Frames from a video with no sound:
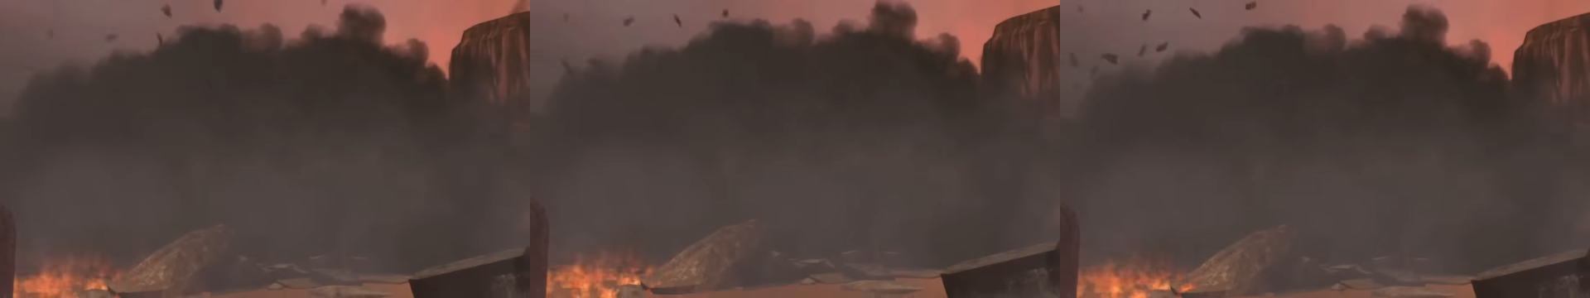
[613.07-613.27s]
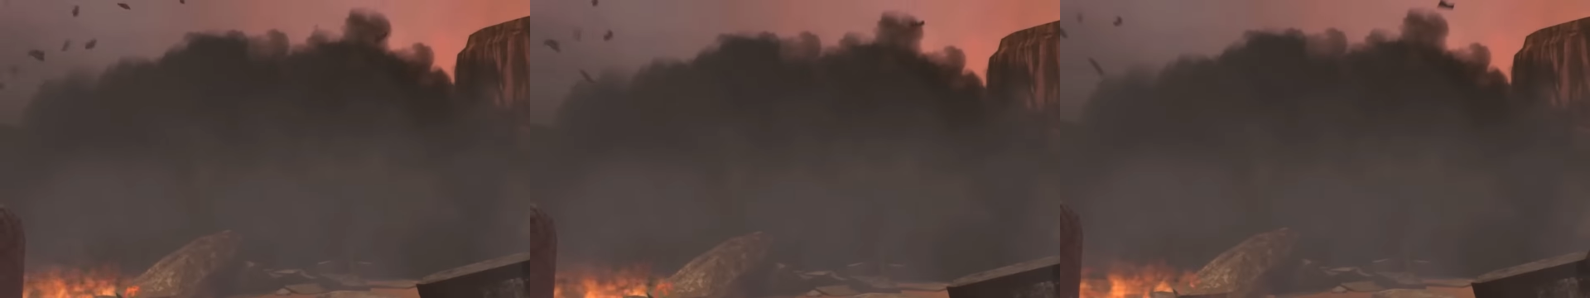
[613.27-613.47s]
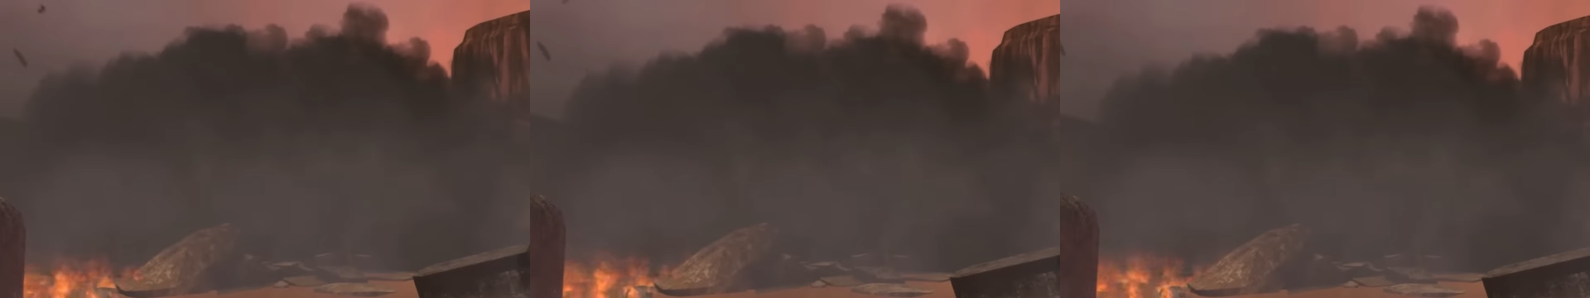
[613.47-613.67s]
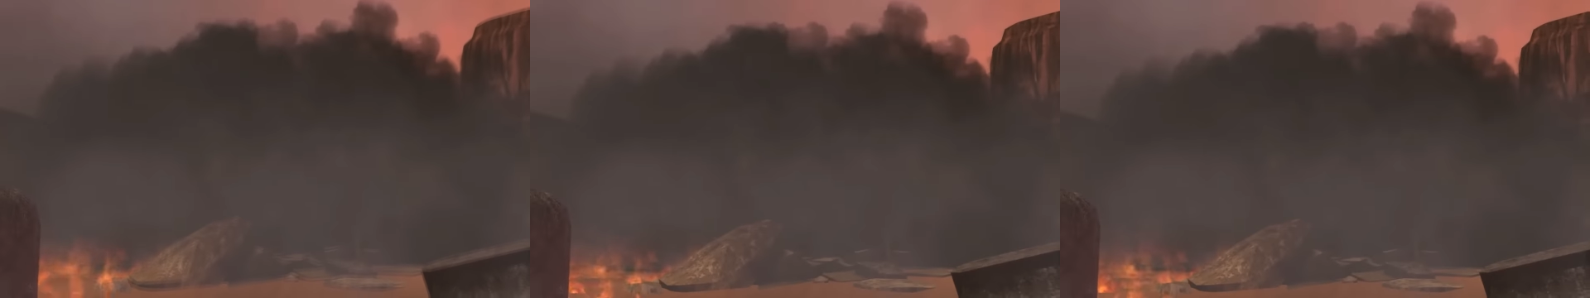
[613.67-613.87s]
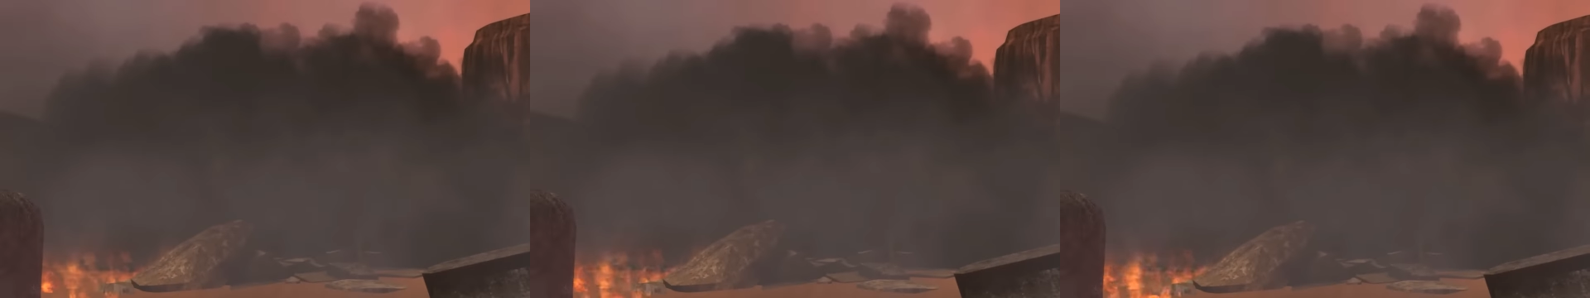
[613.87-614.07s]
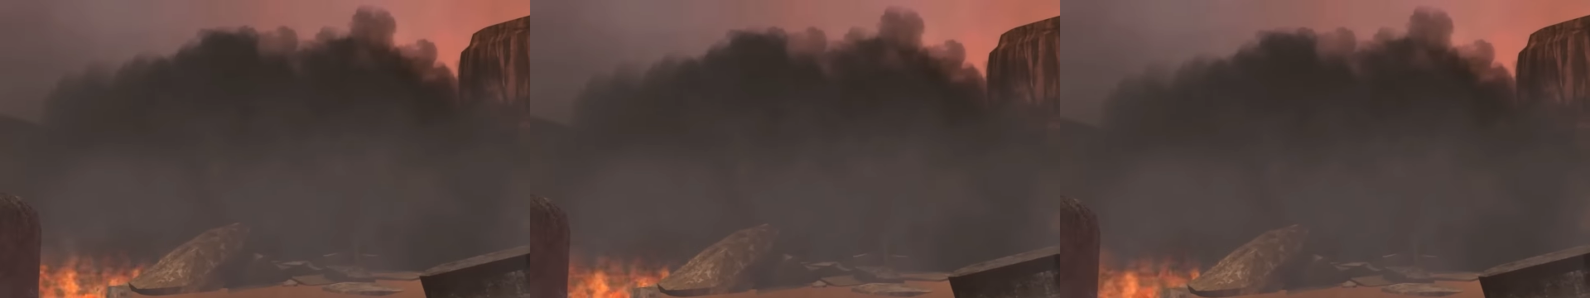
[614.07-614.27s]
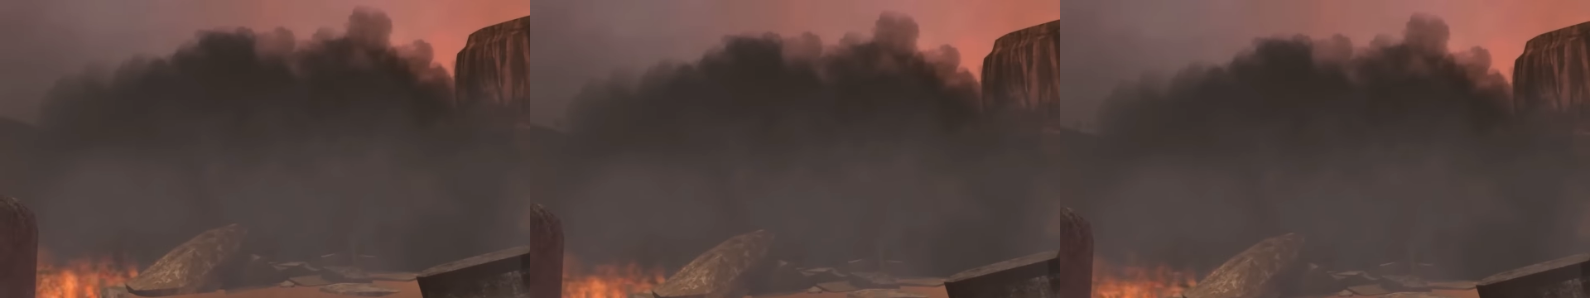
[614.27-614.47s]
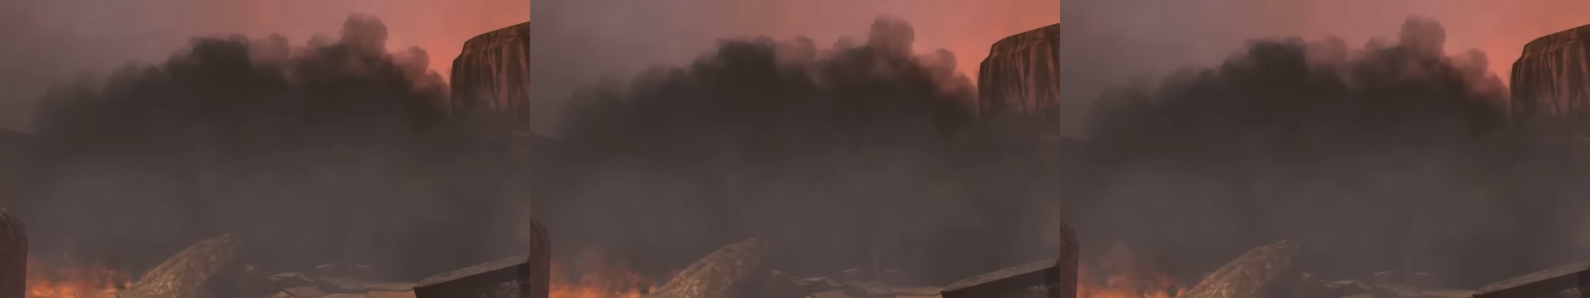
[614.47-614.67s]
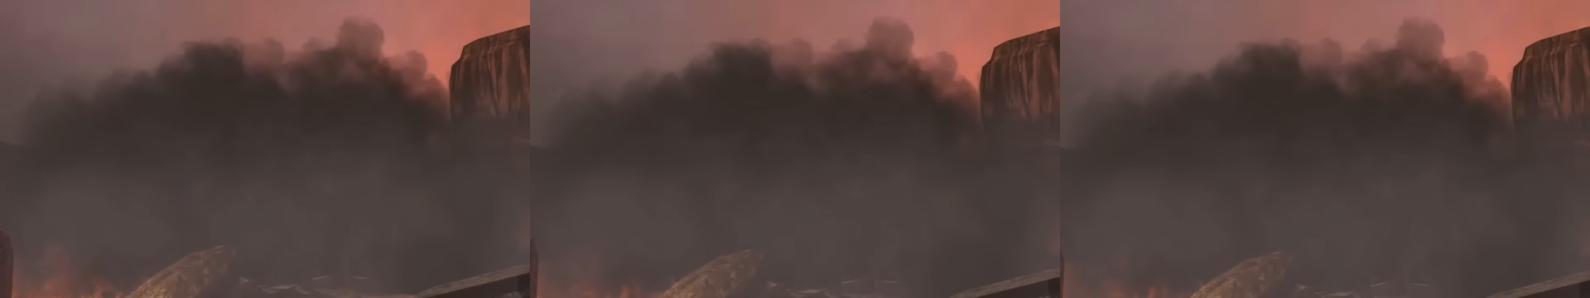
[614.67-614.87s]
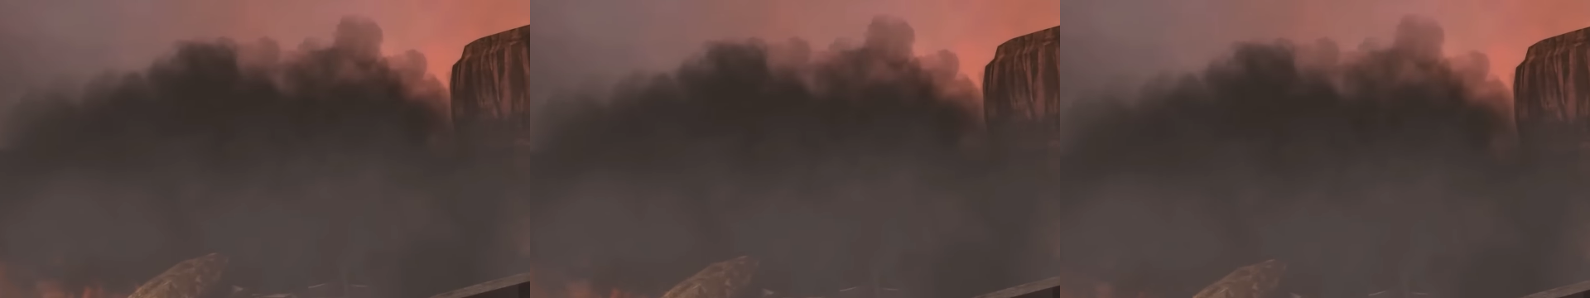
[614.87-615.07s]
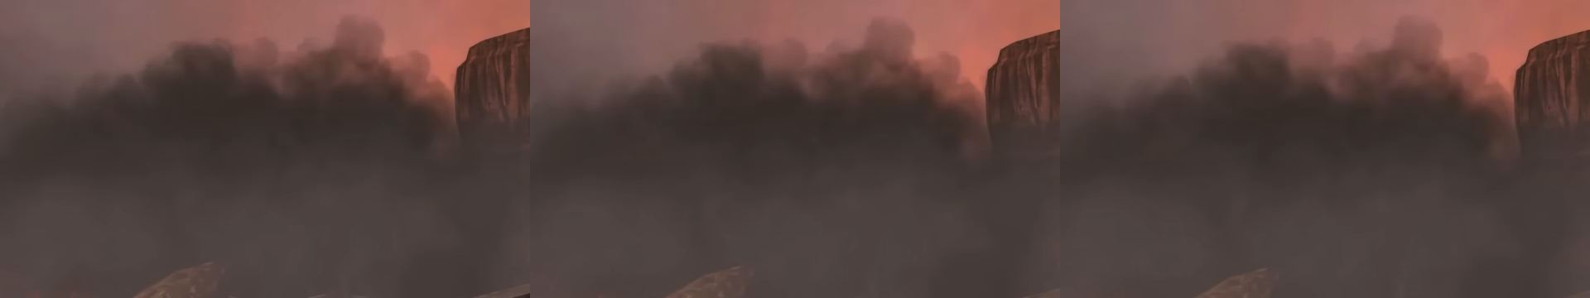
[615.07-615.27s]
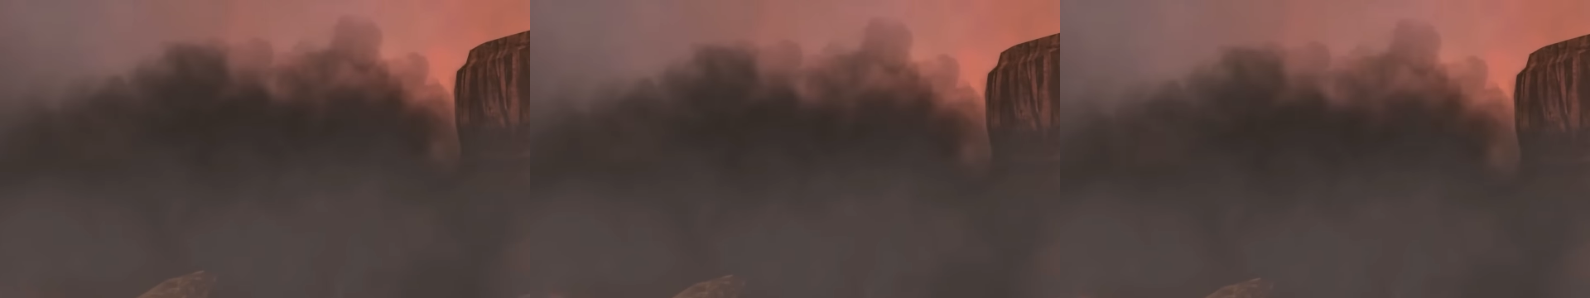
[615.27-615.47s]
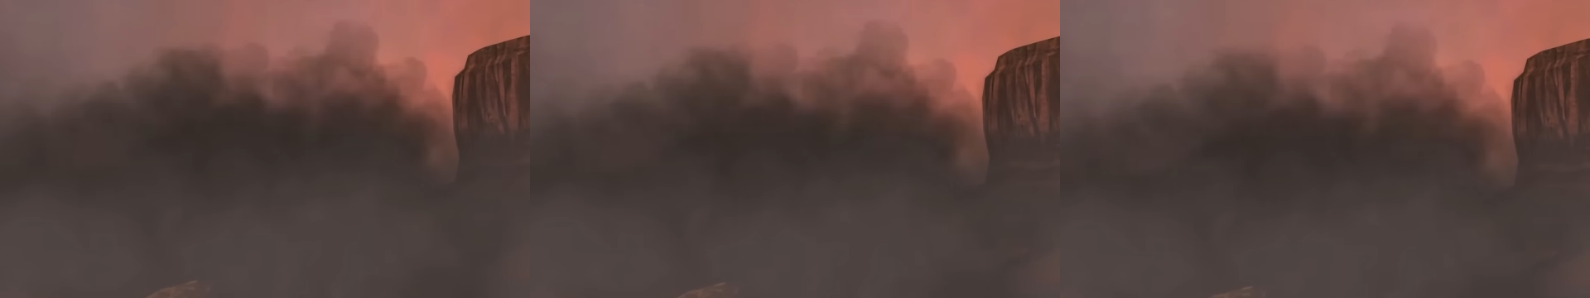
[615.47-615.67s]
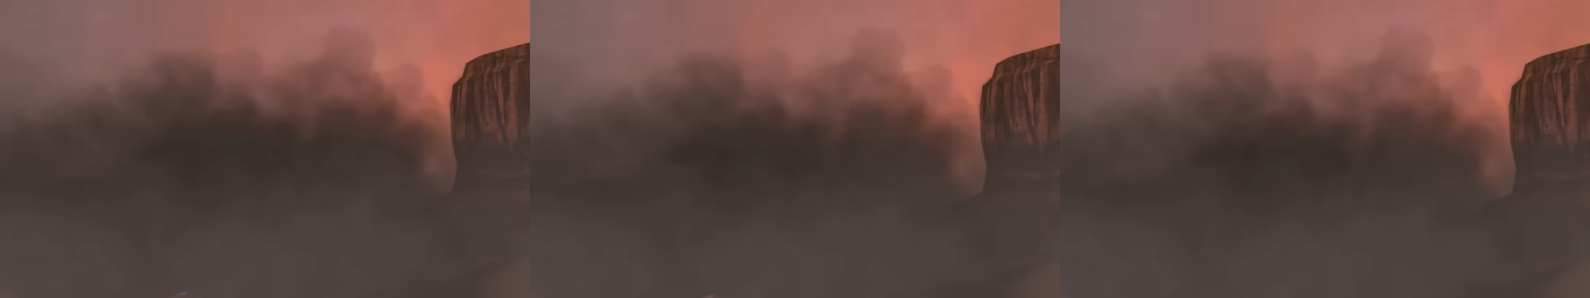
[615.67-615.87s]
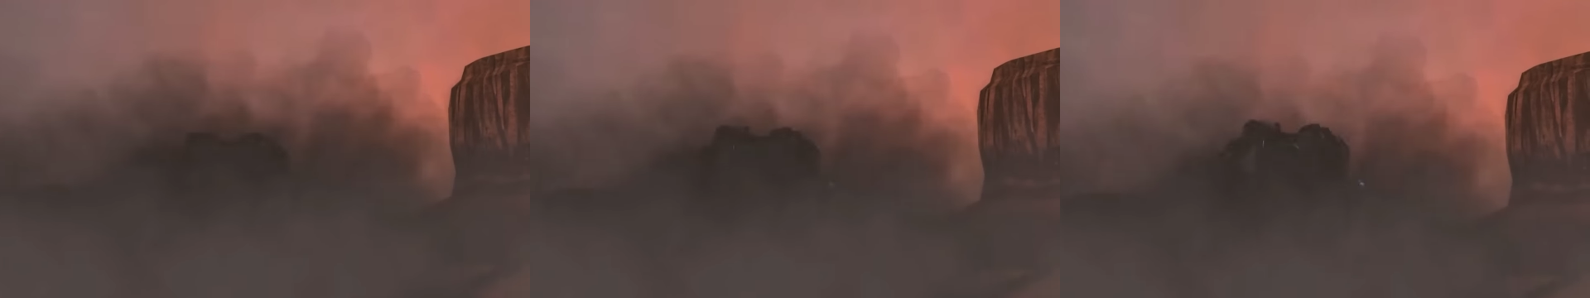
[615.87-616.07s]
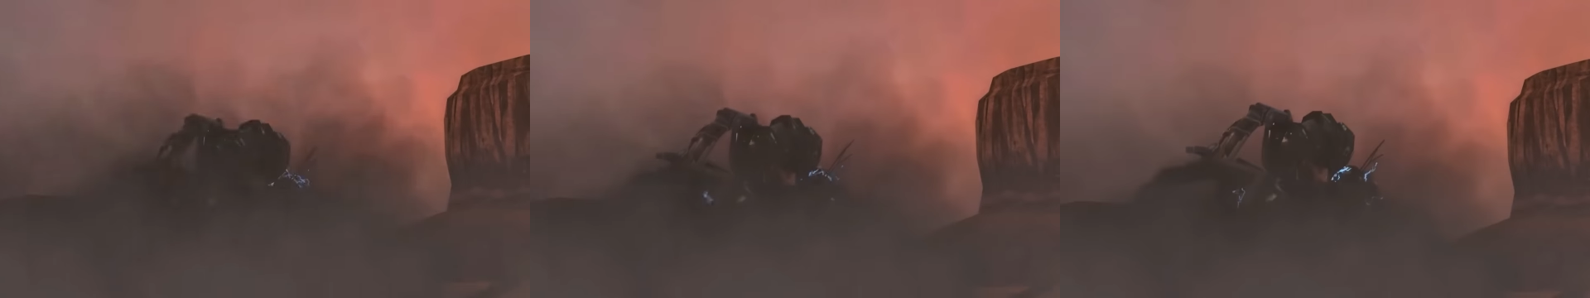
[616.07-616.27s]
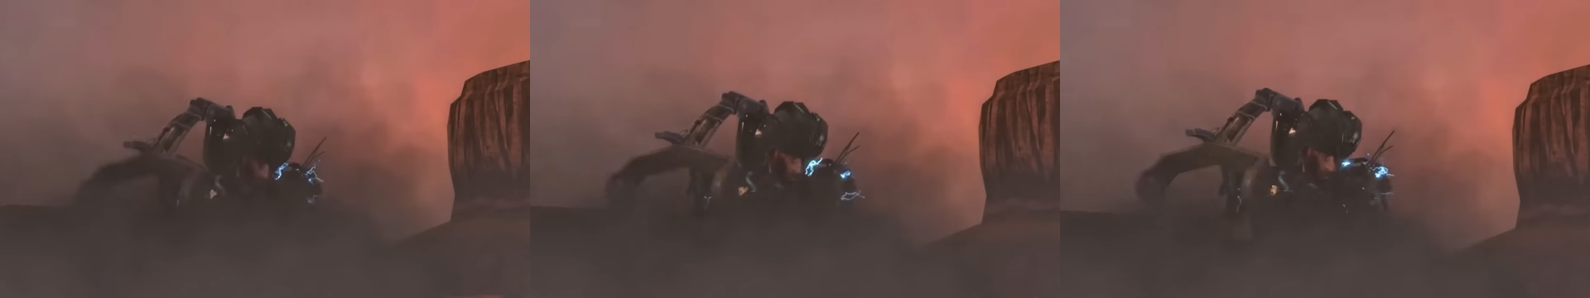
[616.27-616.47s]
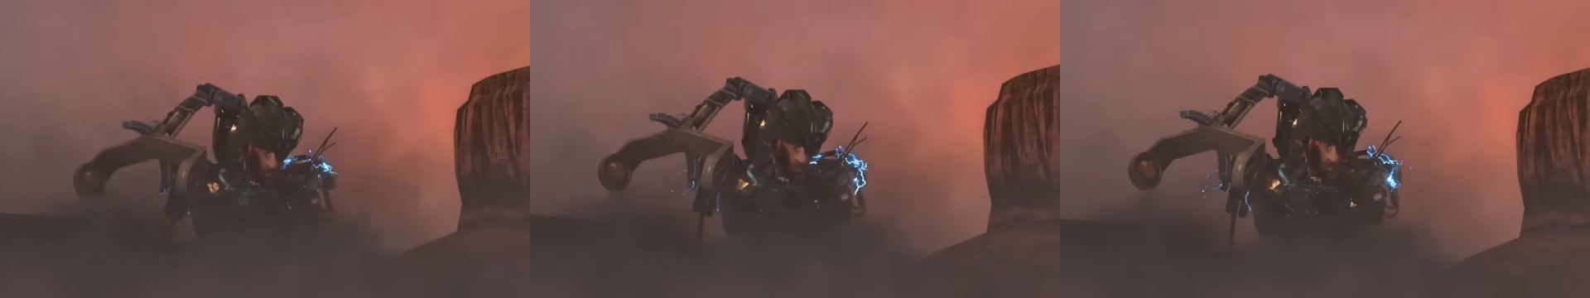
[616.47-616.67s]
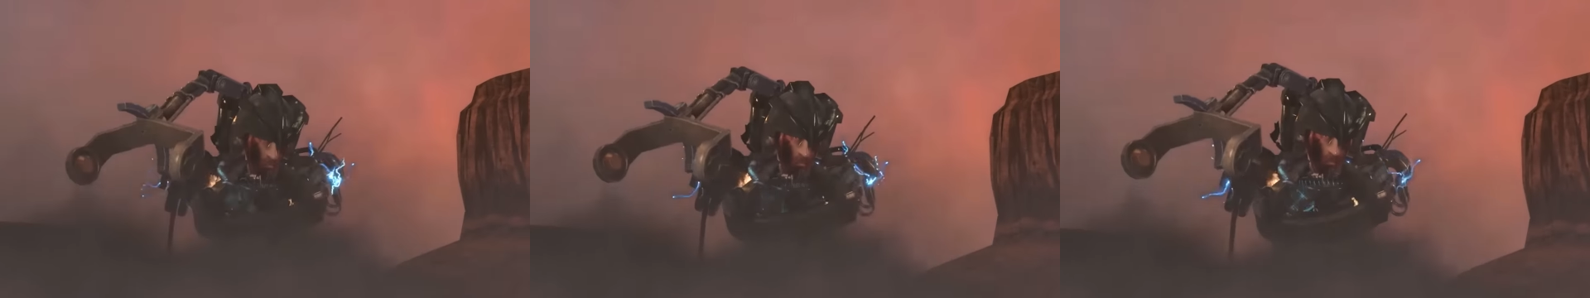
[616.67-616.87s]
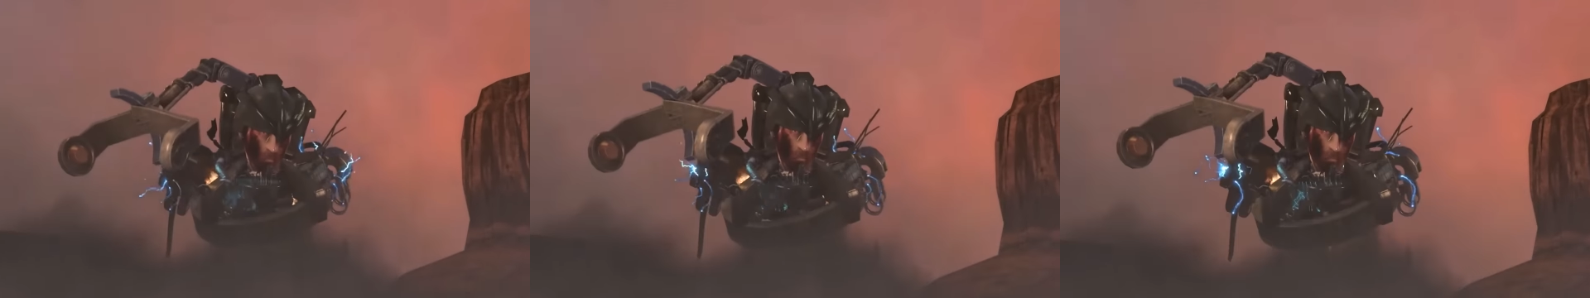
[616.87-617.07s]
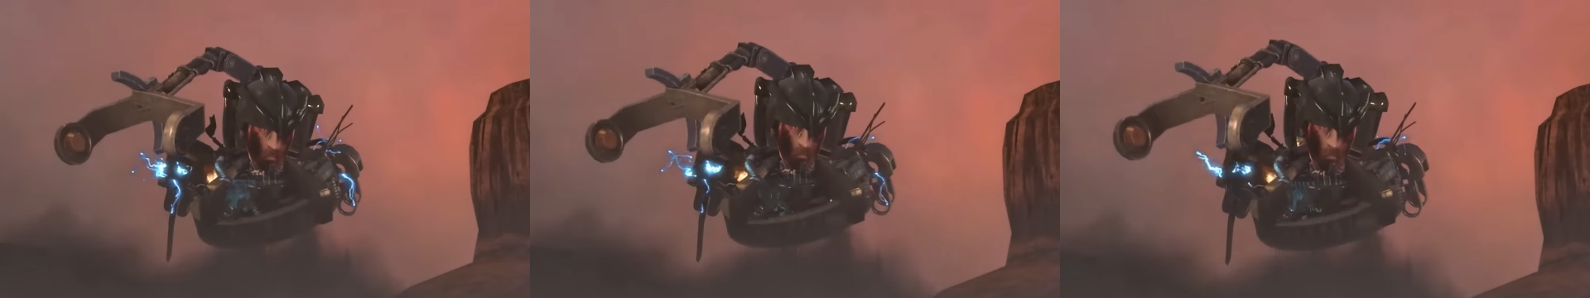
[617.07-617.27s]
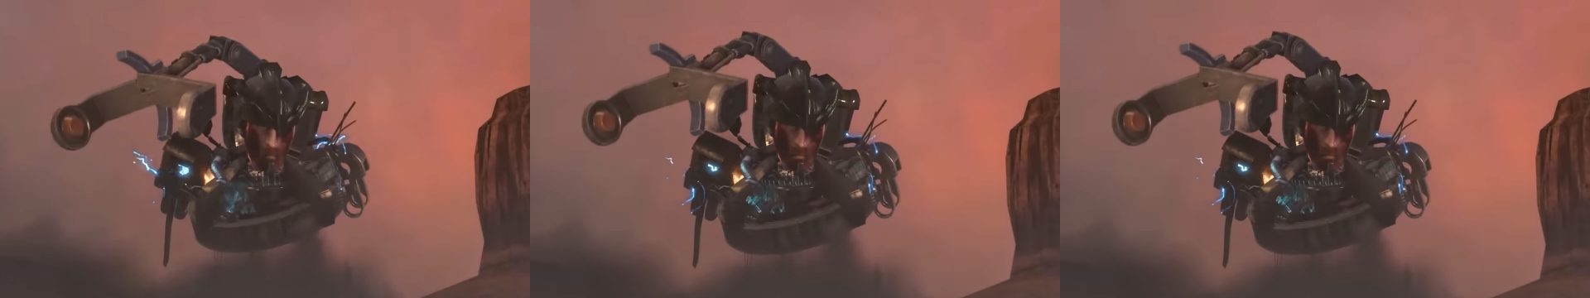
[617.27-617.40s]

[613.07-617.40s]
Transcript: (no speaker visible)